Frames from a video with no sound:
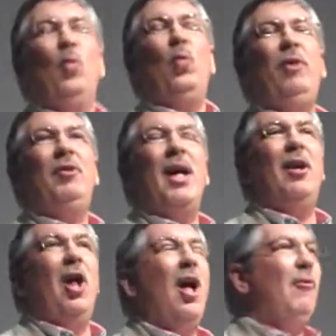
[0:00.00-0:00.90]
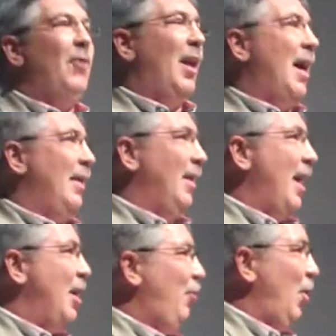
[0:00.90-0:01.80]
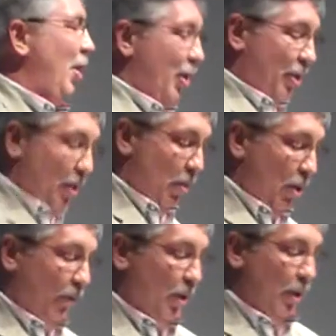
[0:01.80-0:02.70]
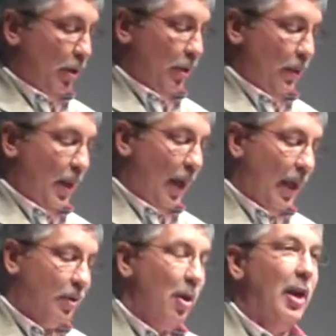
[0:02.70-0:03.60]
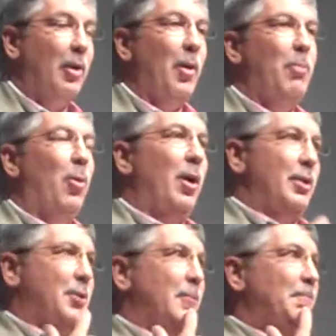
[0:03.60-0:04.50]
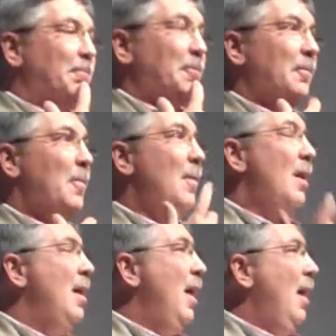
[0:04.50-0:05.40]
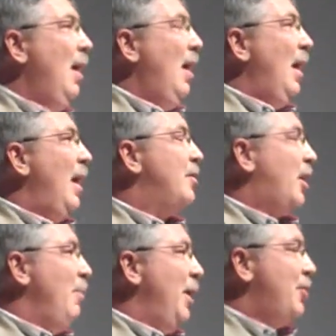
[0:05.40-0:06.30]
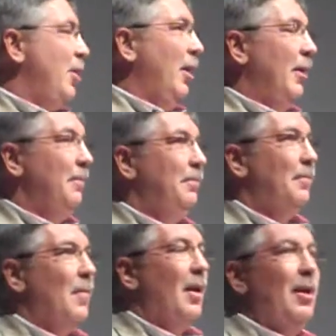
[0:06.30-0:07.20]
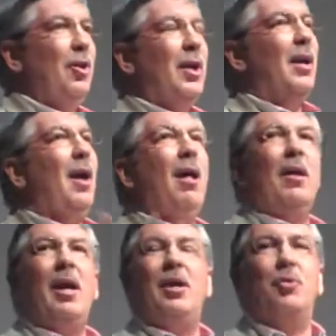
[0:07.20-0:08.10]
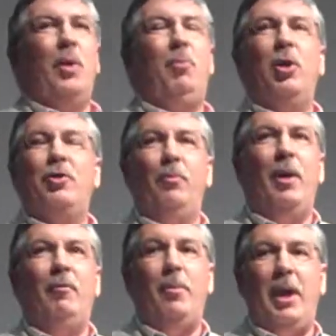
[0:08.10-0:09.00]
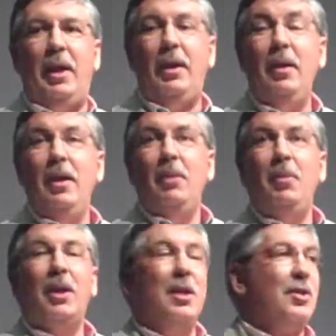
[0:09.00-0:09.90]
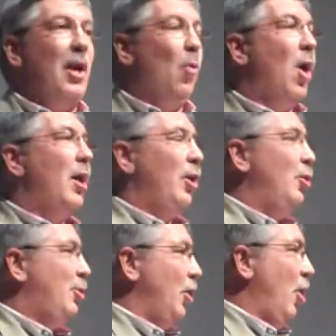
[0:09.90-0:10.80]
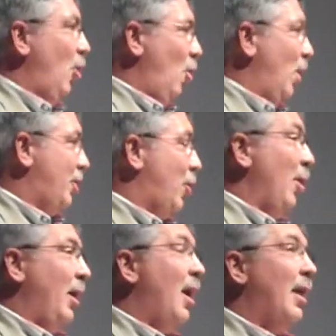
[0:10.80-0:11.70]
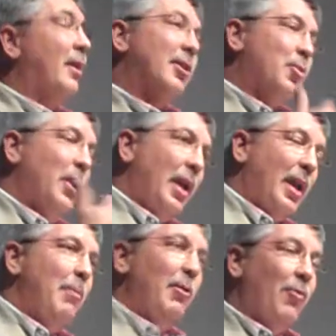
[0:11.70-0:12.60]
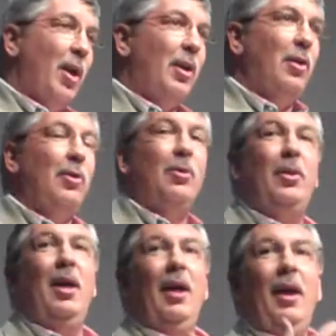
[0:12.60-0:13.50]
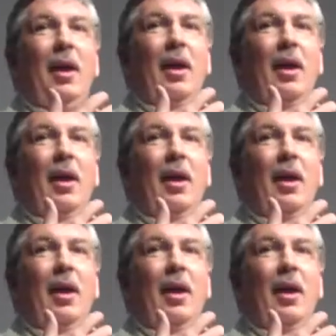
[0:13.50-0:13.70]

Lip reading: We've done an awful lot in the last few years to move to electronic reports. As a commissioner, you get all kinds of reports from everybody because they want you to know what's going on, because when they come in front of you